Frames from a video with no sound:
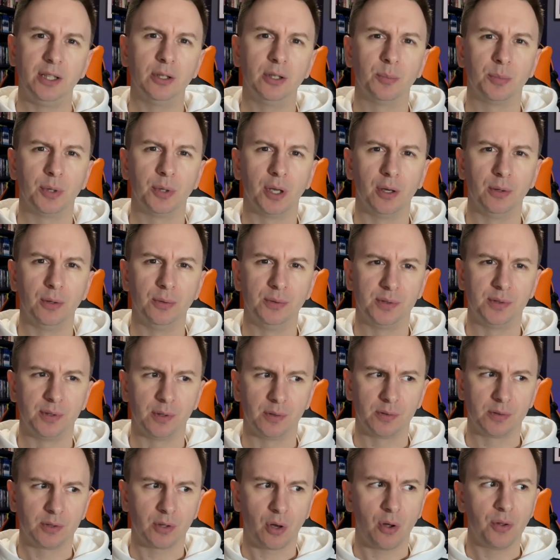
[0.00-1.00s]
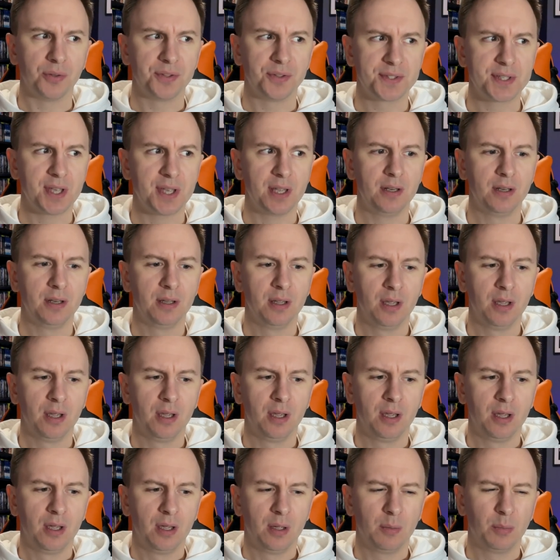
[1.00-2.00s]
uploads as content,
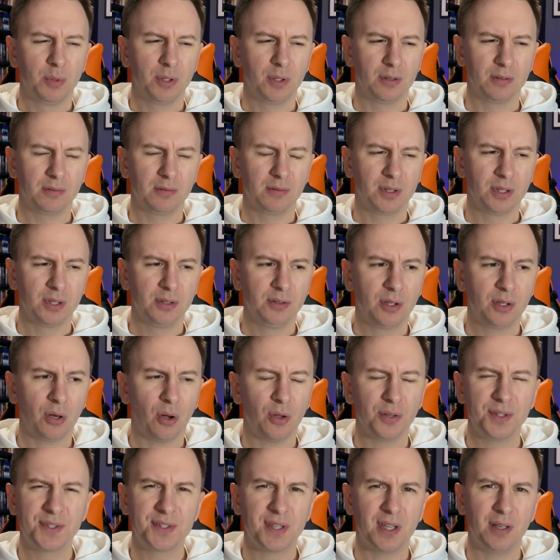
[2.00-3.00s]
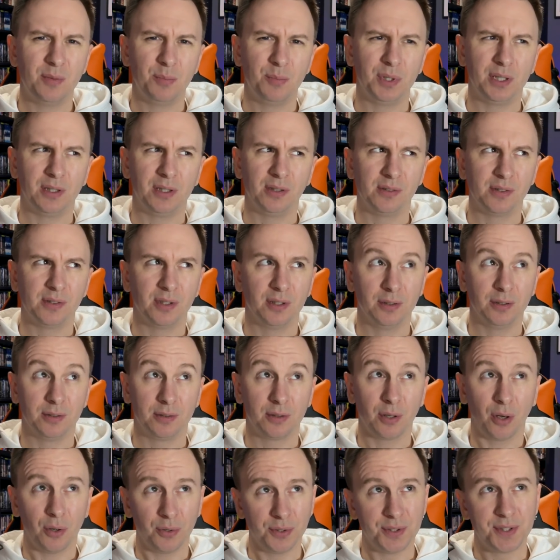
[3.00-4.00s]
but can content be considered
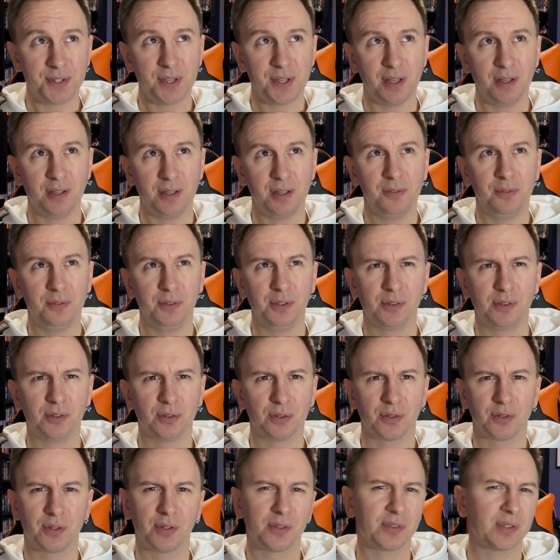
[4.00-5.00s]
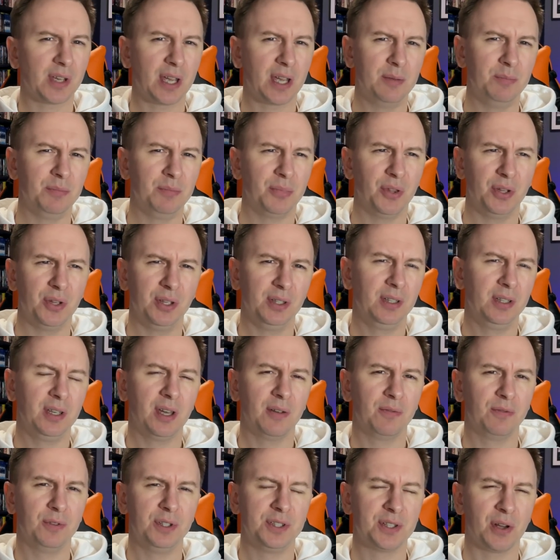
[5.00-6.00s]
content if it's just the same thing
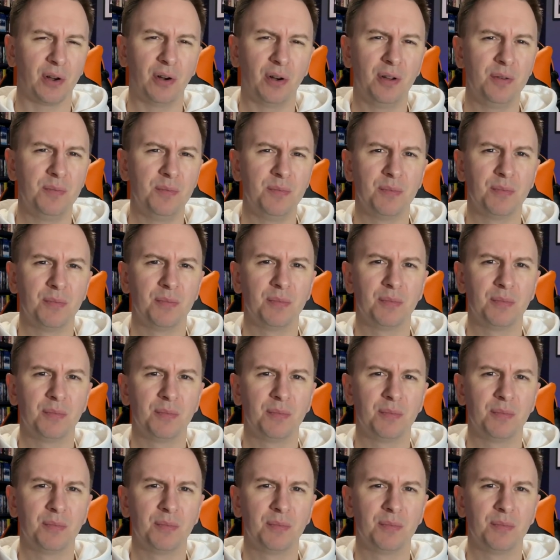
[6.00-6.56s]
every time?